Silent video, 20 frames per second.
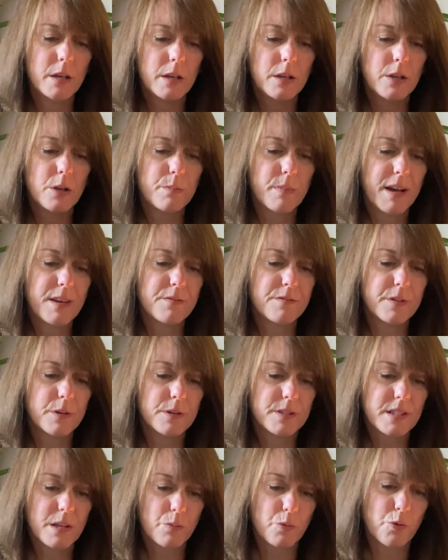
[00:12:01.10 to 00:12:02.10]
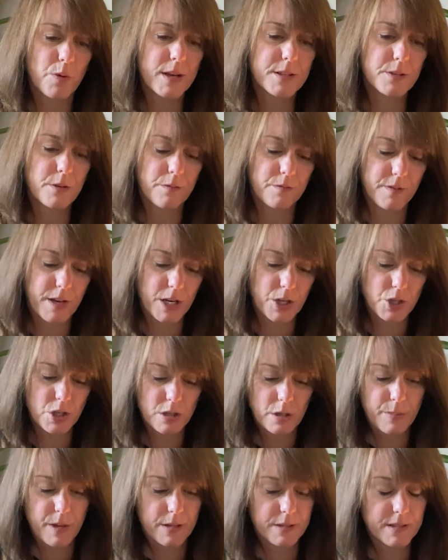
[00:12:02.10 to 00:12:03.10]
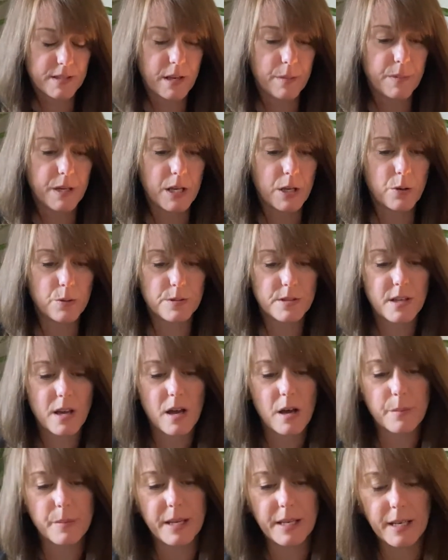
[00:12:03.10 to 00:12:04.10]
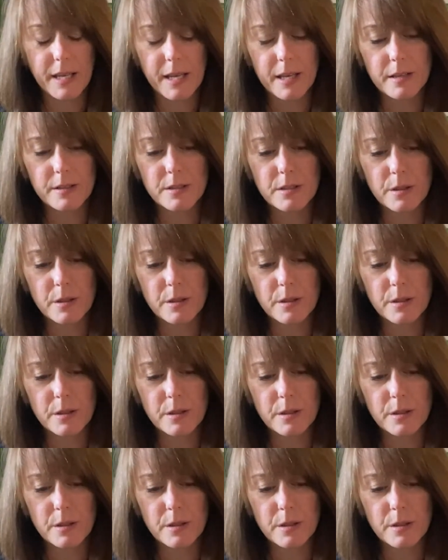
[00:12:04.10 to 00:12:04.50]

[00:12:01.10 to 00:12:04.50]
You might feel some reservation about somebody who's coming in